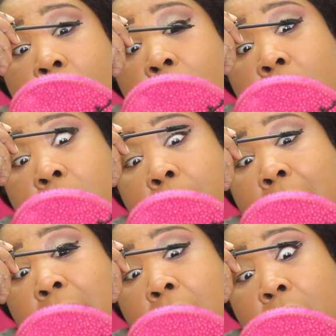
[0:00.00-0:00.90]
This
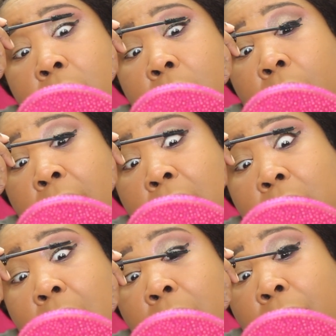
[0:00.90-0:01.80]
mascara is great.
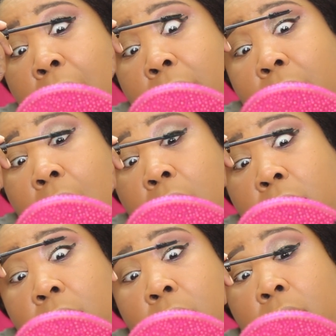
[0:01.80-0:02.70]
It's like
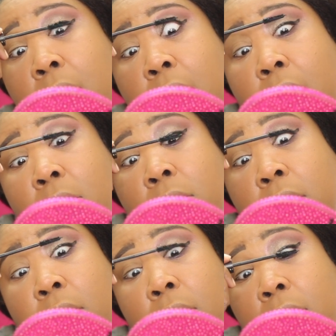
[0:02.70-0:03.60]
$5 at
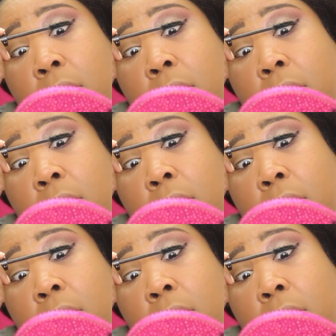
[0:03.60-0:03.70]
Ulta.